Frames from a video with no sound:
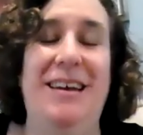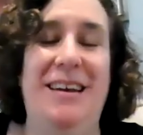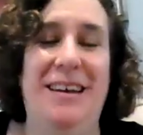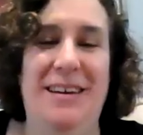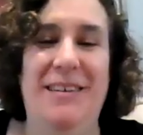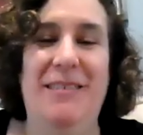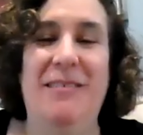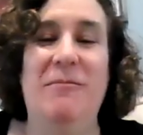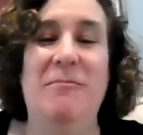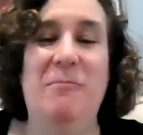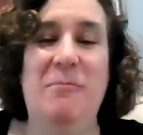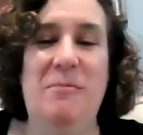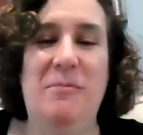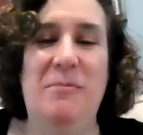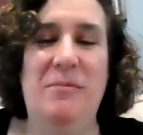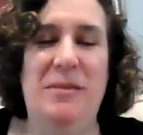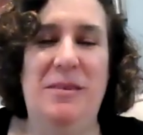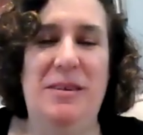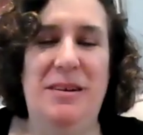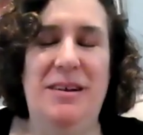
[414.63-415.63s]
he likes
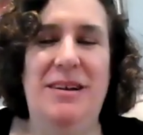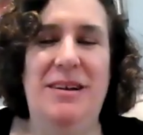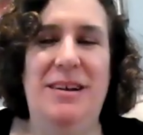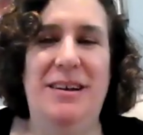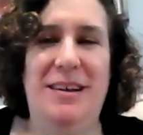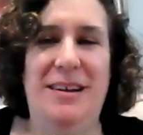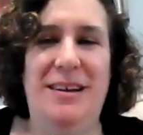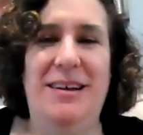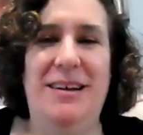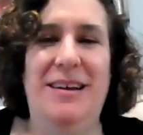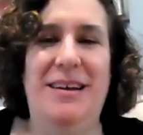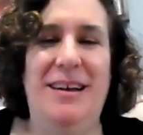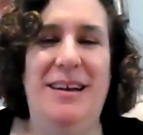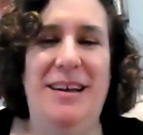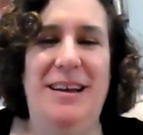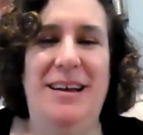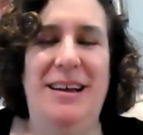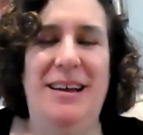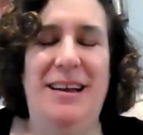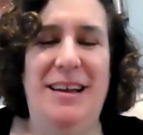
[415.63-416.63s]

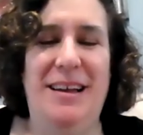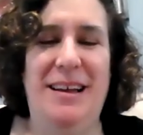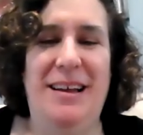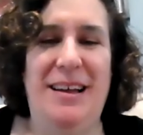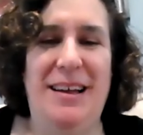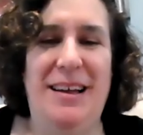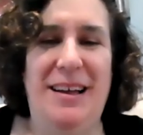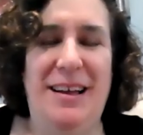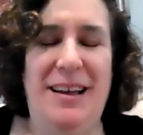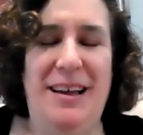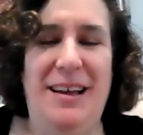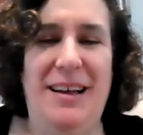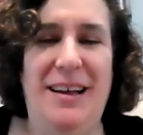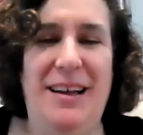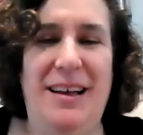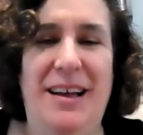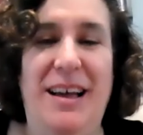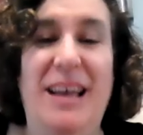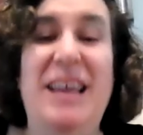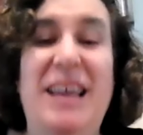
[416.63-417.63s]
and draws the
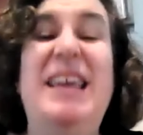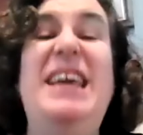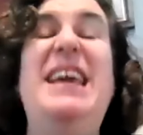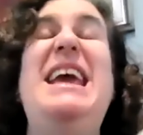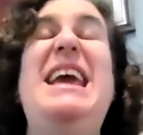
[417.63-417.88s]
pictures.